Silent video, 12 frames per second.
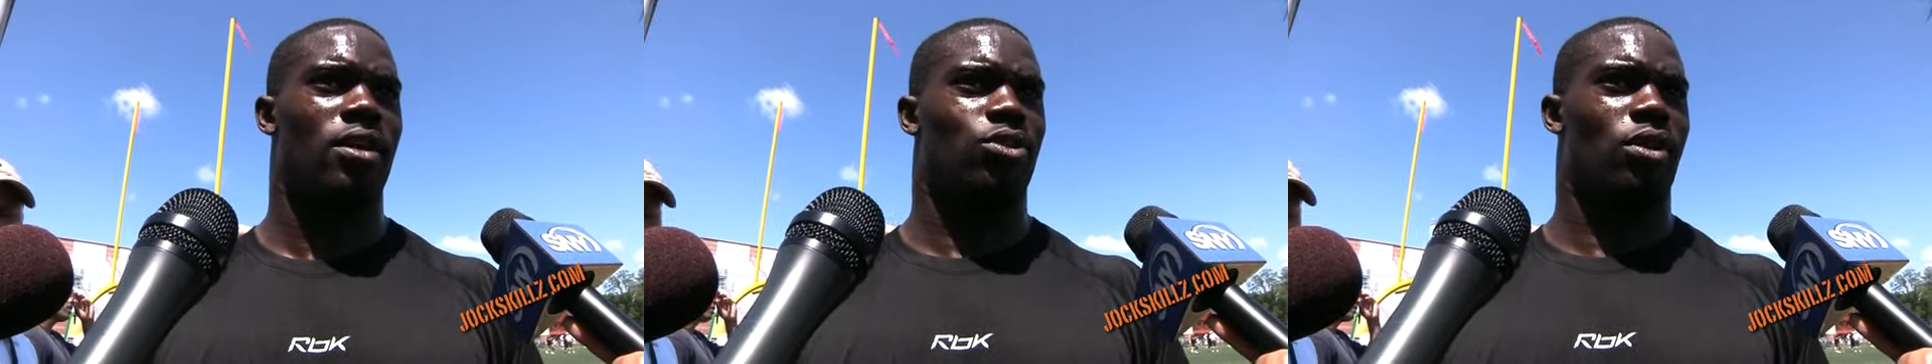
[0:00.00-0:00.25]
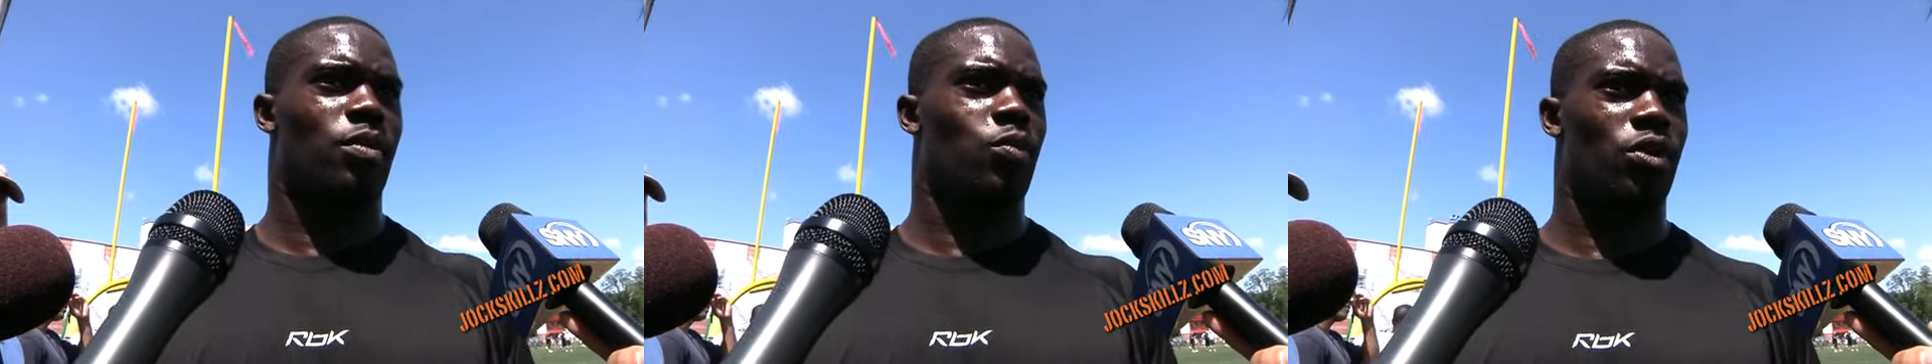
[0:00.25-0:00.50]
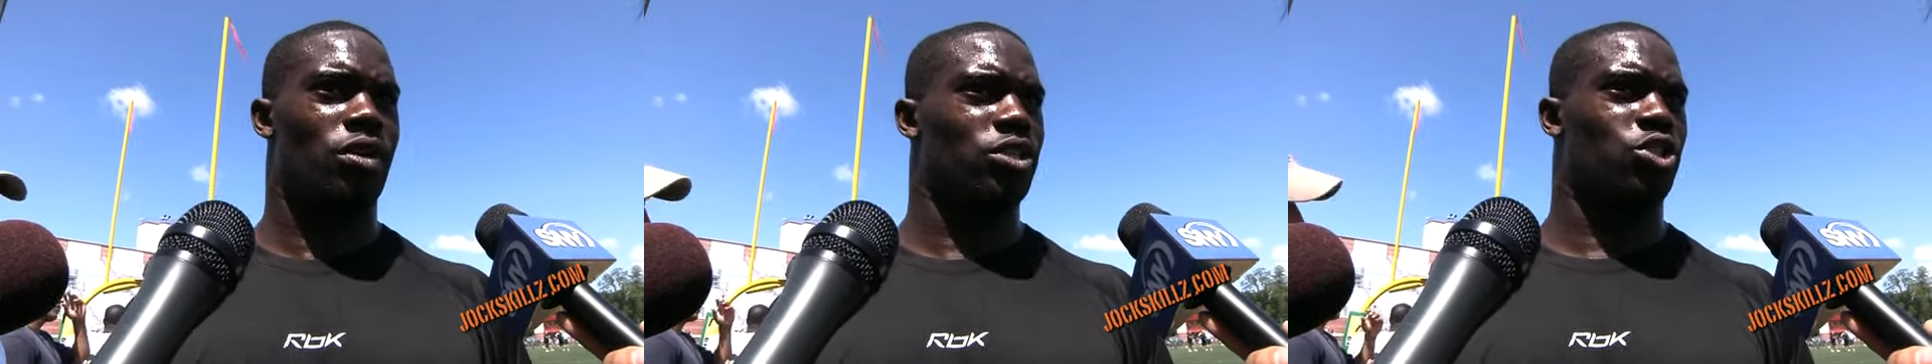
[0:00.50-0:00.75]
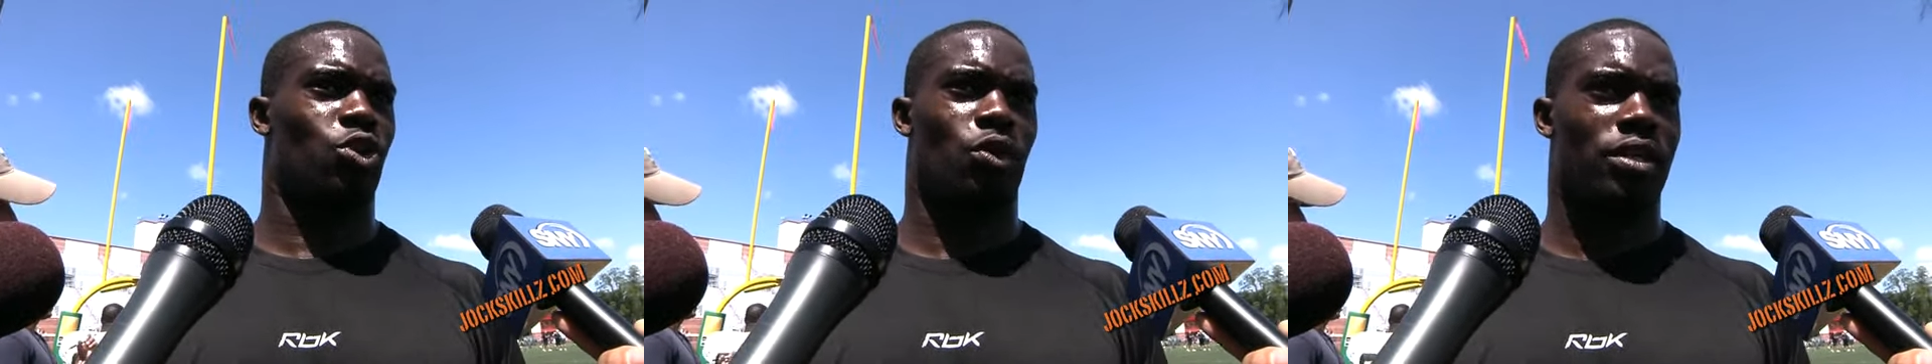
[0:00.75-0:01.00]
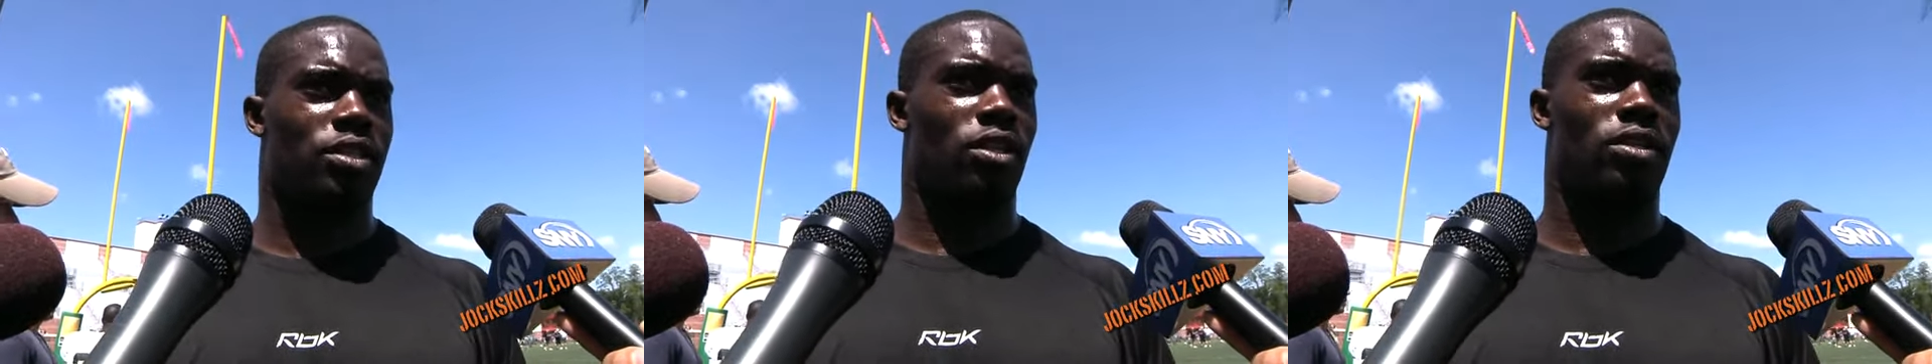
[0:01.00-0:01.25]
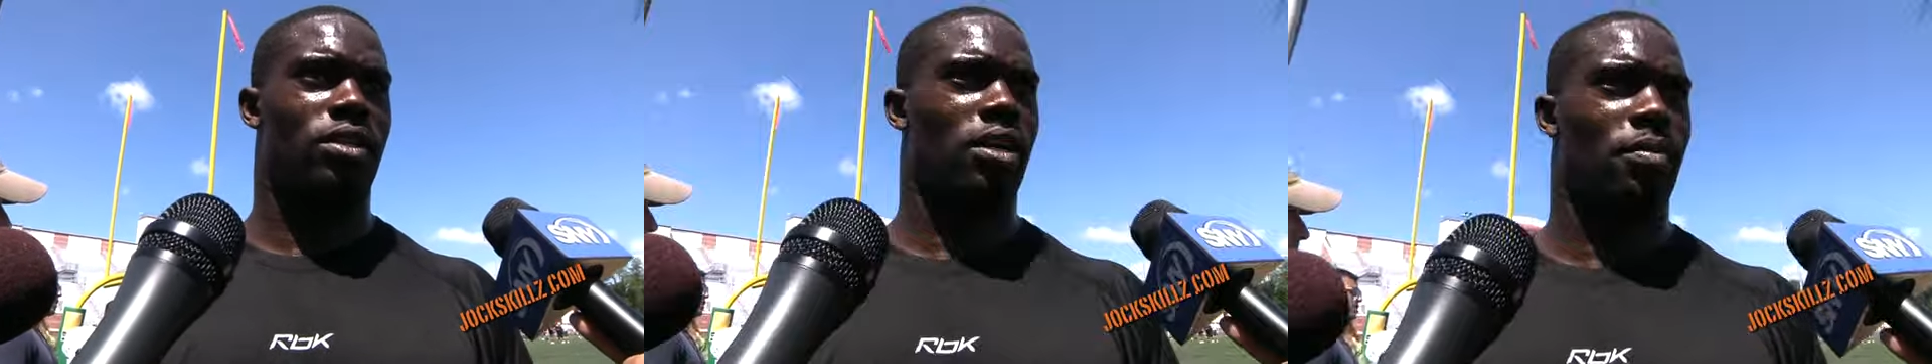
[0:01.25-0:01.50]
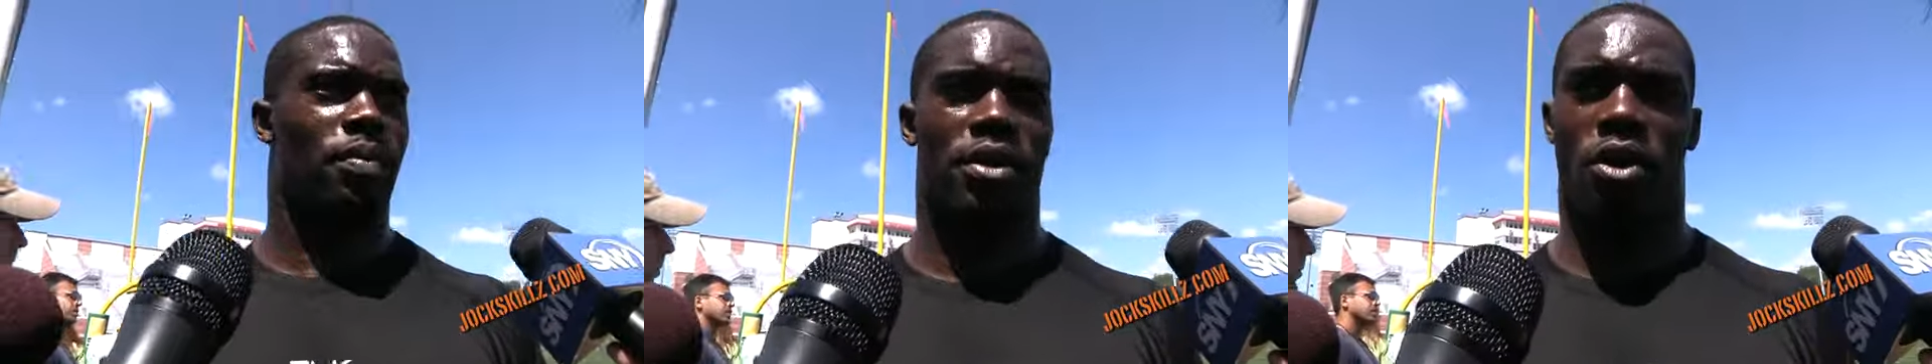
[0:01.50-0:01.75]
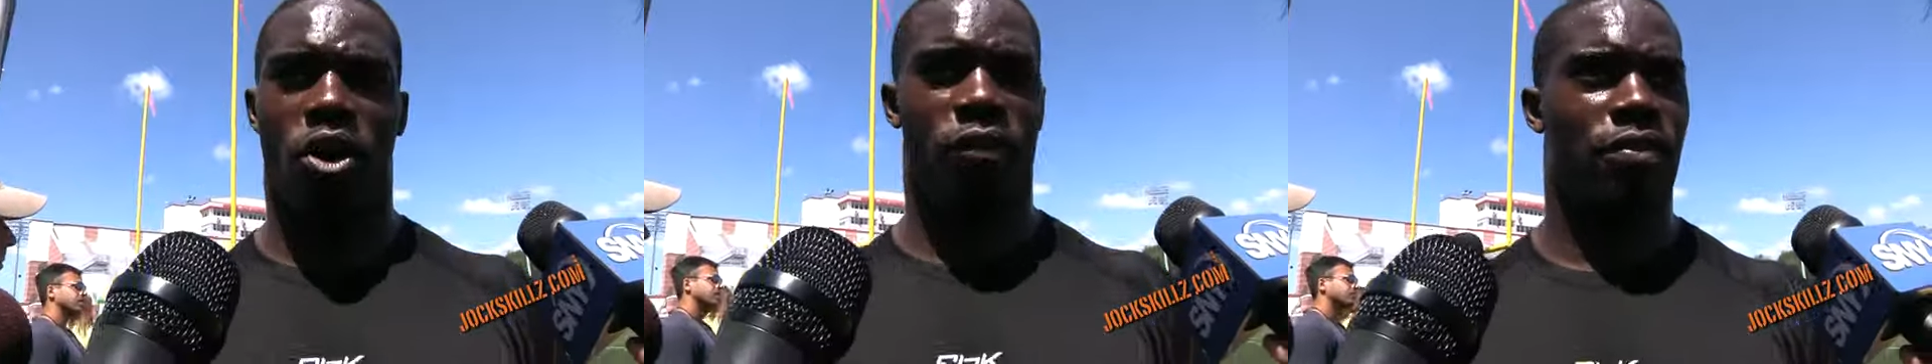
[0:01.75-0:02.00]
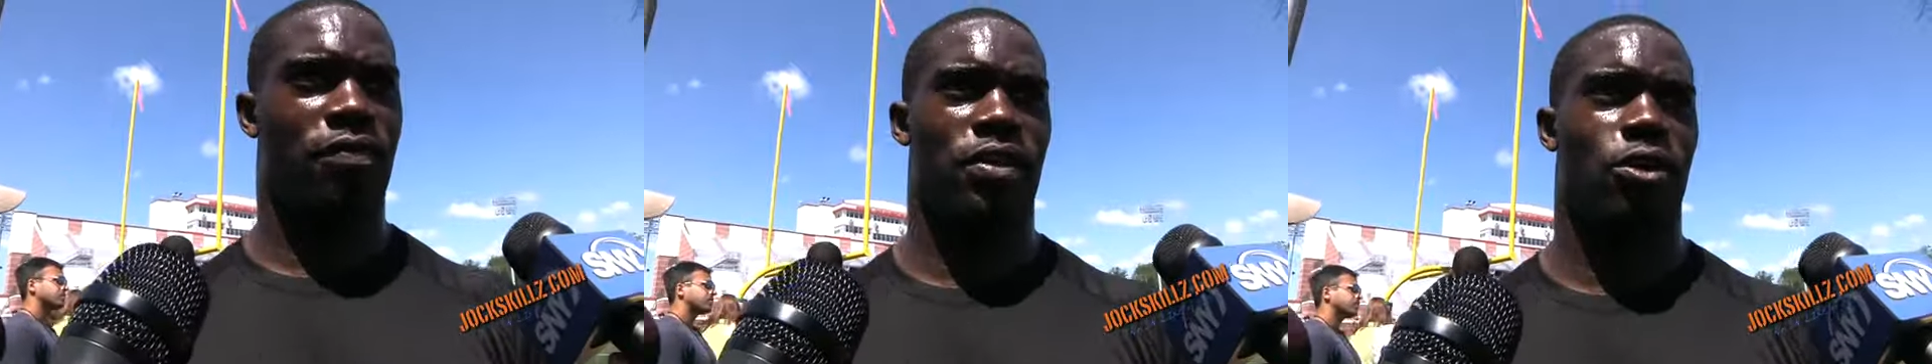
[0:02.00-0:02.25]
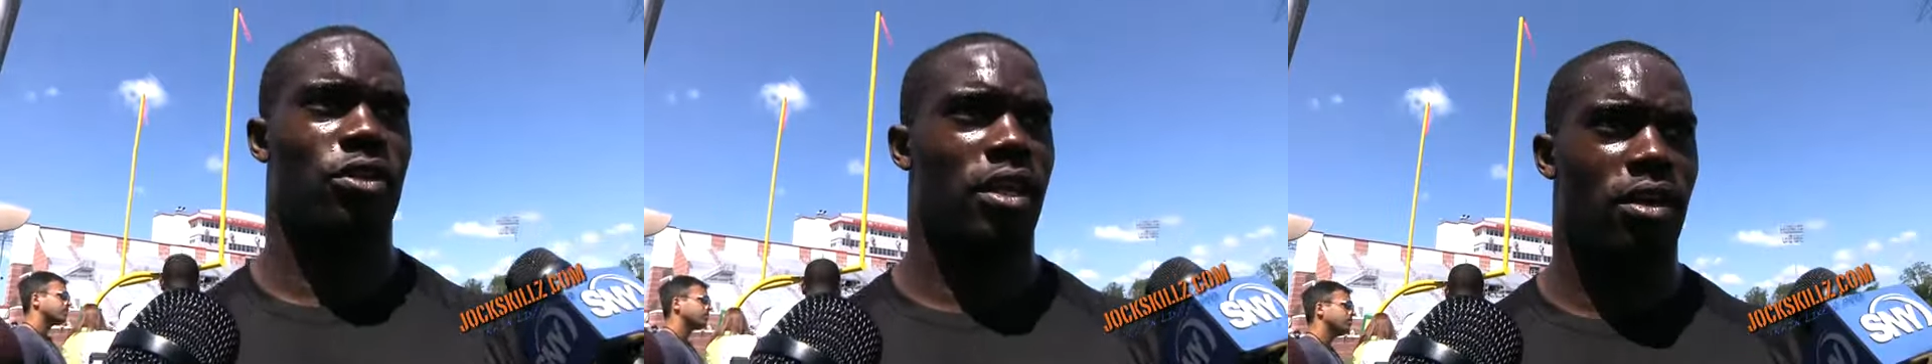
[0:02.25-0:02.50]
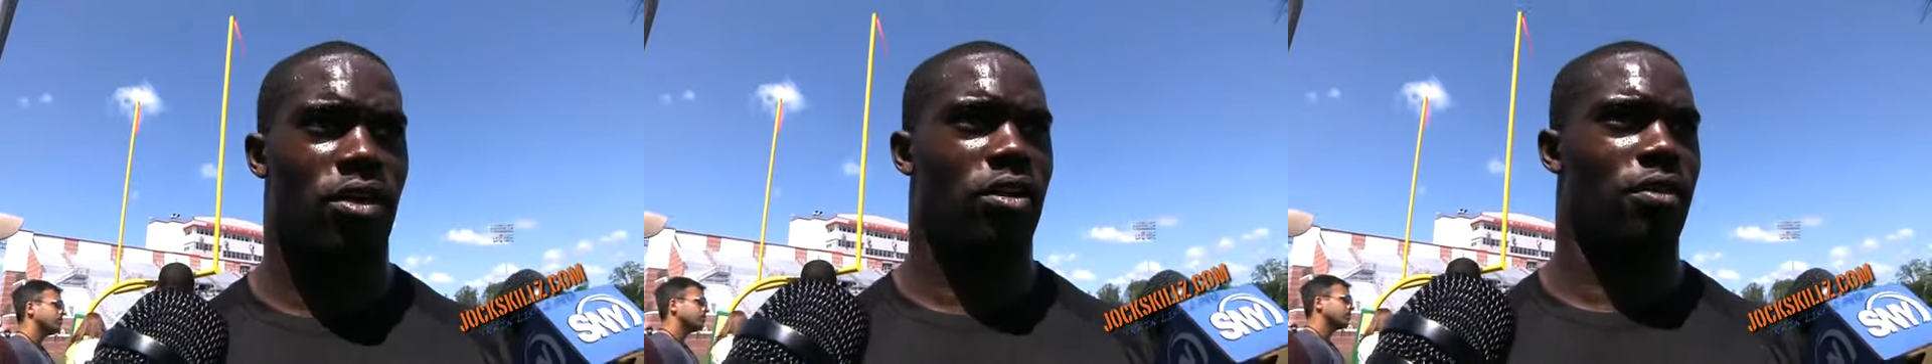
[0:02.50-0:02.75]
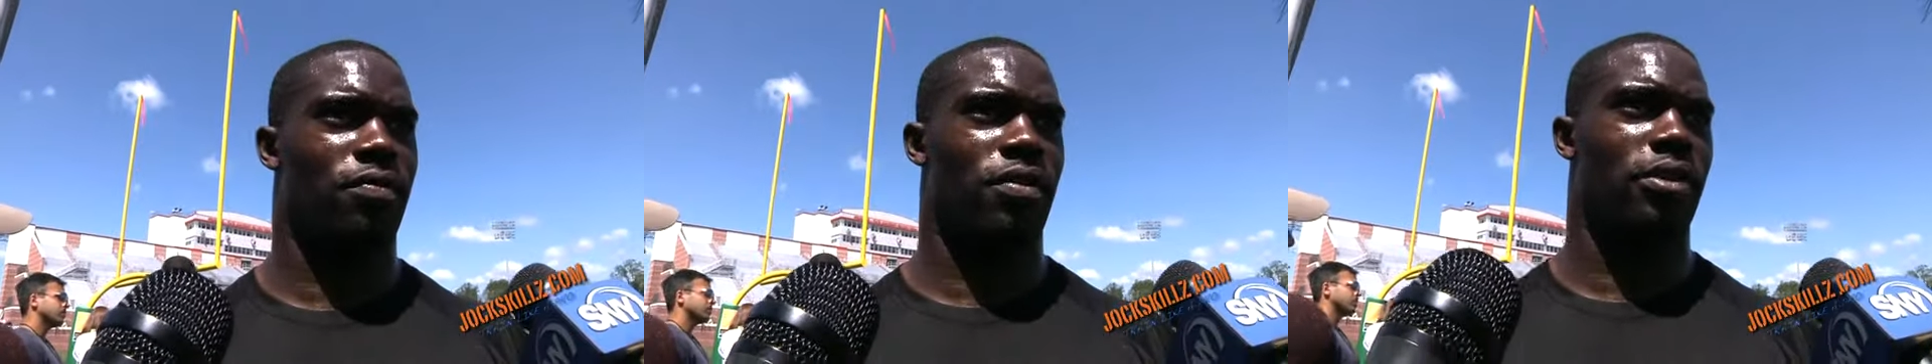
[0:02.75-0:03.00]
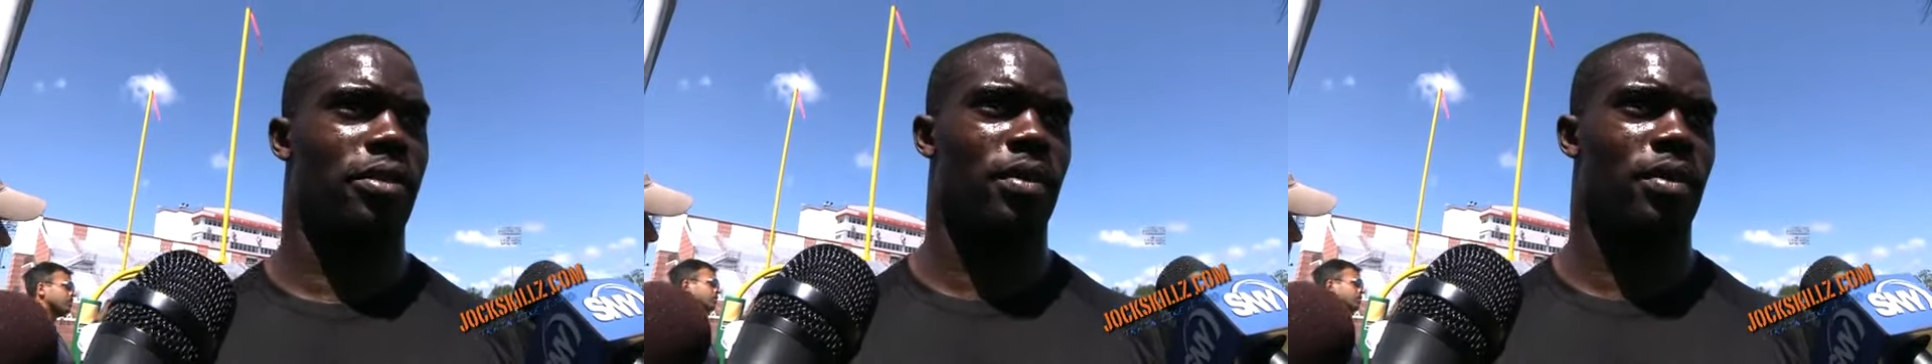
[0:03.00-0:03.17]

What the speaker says: So, I mean, we're going to enjoy each other's company off the field and on the field.